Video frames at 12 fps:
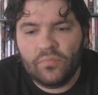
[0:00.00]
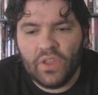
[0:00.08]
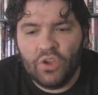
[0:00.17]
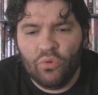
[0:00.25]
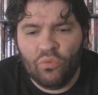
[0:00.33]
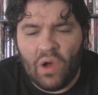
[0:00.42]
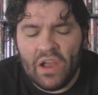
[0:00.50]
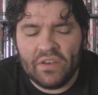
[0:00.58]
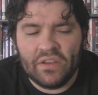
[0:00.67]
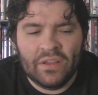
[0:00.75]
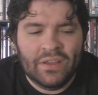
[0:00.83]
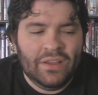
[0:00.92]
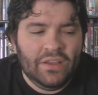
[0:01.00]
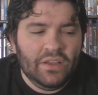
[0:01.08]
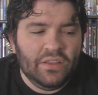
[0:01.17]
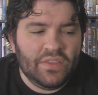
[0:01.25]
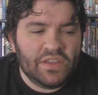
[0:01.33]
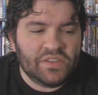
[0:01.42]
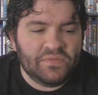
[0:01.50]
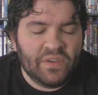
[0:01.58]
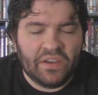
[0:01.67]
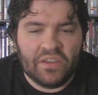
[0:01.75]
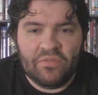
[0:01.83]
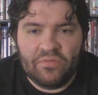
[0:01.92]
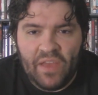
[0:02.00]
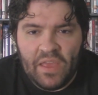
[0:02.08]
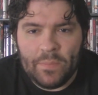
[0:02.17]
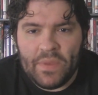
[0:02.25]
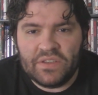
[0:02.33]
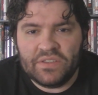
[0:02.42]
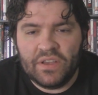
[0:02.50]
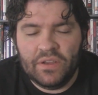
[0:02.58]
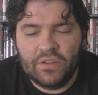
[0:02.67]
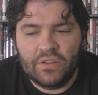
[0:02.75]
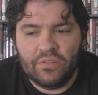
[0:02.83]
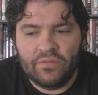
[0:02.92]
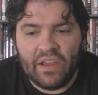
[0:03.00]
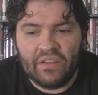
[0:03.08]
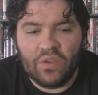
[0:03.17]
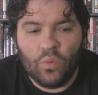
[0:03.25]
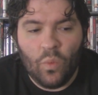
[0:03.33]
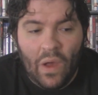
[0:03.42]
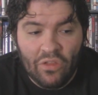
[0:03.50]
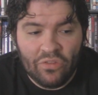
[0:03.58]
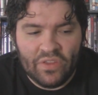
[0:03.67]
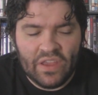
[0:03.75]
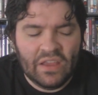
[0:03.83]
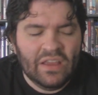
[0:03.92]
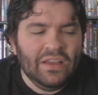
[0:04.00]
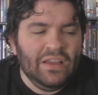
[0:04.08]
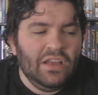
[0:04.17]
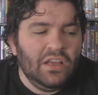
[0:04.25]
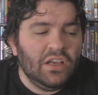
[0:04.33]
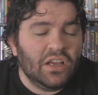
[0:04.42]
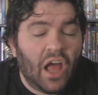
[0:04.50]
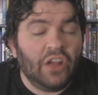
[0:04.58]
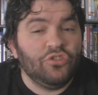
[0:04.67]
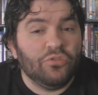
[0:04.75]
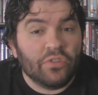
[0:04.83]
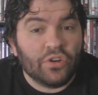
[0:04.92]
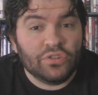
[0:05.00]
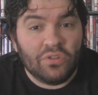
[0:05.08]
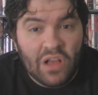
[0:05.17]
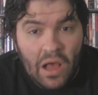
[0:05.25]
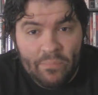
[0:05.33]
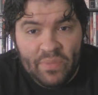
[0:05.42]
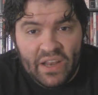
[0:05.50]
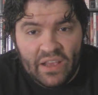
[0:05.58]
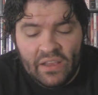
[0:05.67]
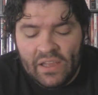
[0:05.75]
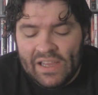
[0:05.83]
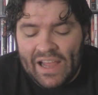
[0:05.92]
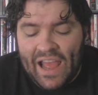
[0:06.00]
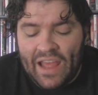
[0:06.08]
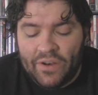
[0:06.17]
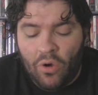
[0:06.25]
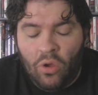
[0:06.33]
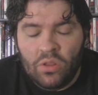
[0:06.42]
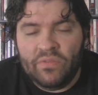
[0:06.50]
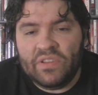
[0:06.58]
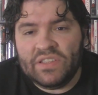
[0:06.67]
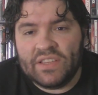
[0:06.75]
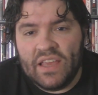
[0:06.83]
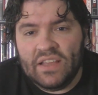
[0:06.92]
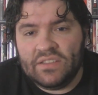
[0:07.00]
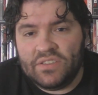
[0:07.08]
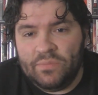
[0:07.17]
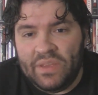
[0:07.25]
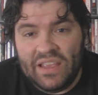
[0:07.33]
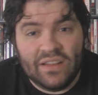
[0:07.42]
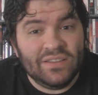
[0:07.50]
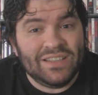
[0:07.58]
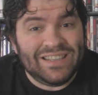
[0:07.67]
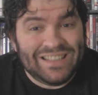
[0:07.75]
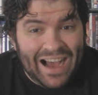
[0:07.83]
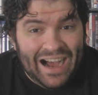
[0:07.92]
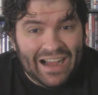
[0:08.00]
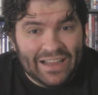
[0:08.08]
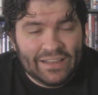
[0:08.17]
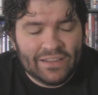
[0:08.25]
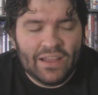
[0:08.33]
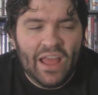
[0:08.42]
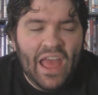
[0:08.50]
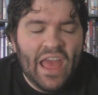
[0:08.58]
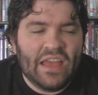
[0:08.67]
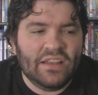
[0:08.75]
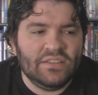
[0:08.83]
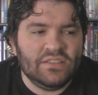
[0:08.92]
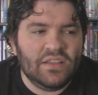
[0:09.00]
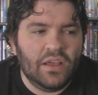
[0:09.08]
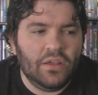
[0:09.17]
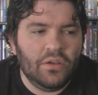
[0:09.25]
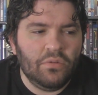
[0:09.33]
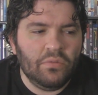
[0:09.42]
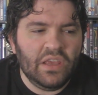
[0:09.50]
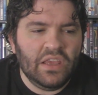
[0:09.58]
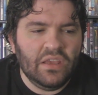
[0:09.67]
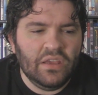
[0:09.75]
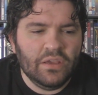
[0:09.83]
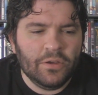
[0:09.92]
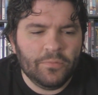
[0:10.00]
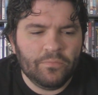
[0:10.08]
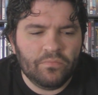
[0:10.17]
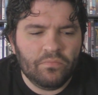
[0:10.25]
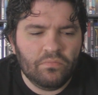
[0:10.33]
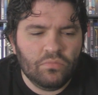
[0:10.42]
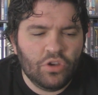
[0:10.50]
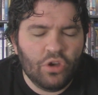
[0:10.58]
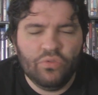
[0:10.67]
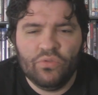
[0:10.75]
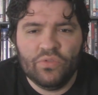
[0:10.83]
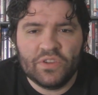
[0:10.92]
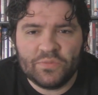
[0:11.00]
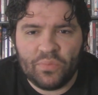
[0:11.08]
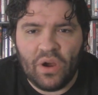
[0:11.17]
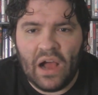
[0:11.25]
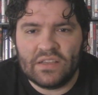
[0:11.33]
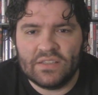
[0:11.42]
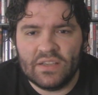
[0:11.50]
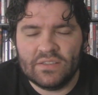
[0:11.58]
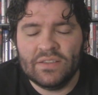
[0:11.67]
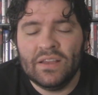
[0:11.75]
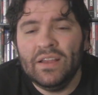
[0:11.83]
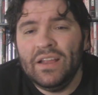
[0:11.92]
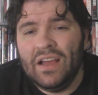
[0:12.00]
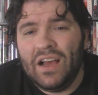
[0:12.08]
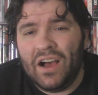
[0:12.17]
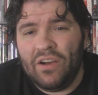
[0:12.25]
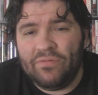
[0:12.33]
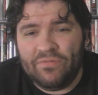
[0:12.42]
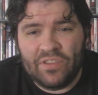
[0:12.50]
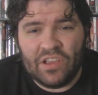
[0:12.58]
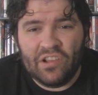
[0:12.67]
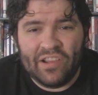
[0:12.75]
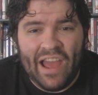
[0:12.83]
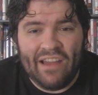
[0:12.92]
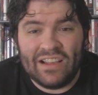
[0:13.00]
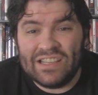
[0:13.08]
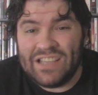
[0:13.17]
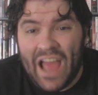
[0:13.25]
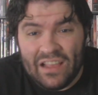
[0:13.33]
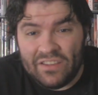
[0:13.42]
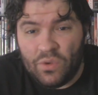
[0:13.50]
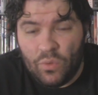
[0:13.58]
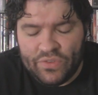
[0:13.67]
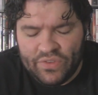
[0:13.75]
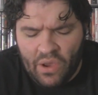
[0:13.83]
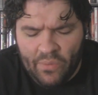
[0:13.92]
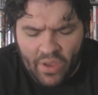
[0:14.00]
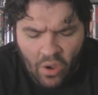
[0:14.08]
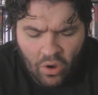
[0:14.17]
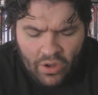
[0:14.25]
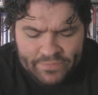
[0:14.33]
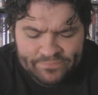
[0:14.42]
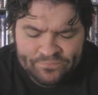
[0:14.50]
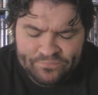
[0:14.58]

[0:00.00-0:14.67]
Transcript: who run this very famous, very wealthy, controversial company and all of his kids begin to die. And we go through this process of figuring out exactly what's going on.